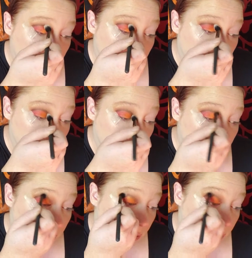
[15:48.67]

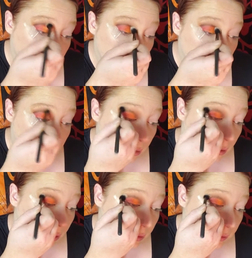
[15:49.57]
and
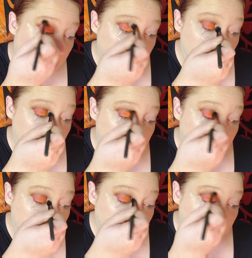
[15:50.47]
just kind of
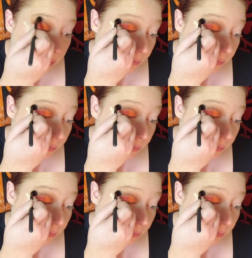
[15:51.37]
blend.